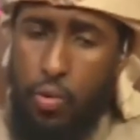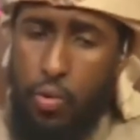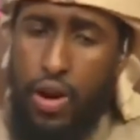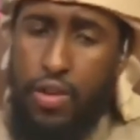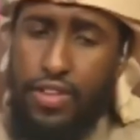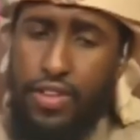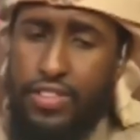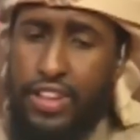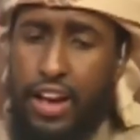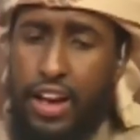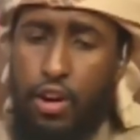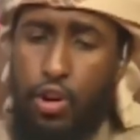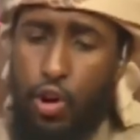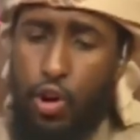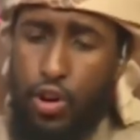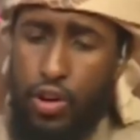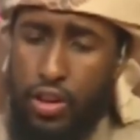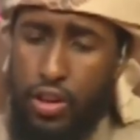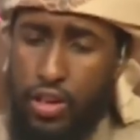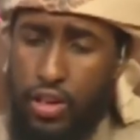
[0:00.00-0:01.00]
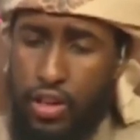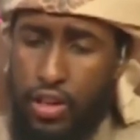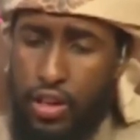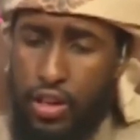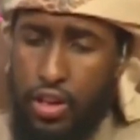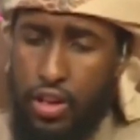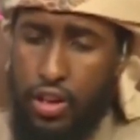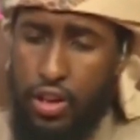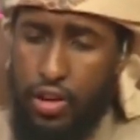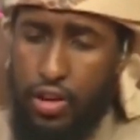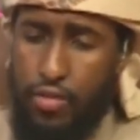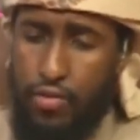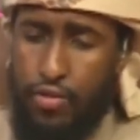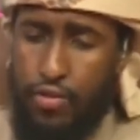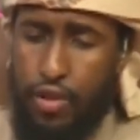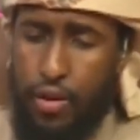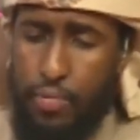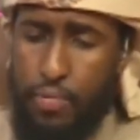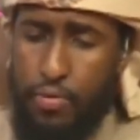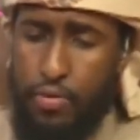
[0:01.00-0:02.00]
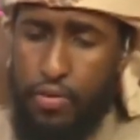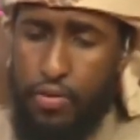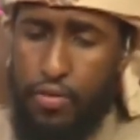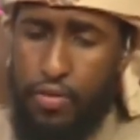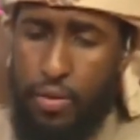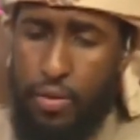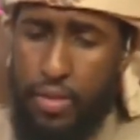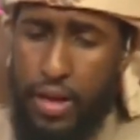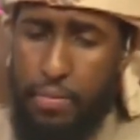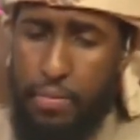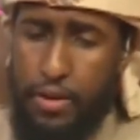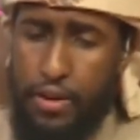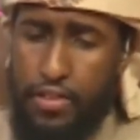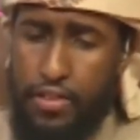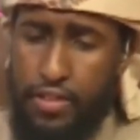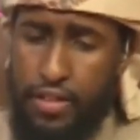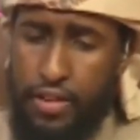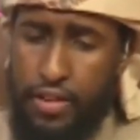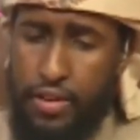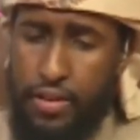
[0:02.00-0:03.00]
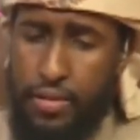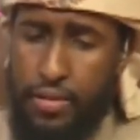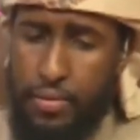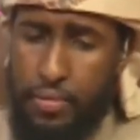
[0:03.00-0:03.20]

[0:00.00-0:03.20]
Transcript: Where is that gone from that person?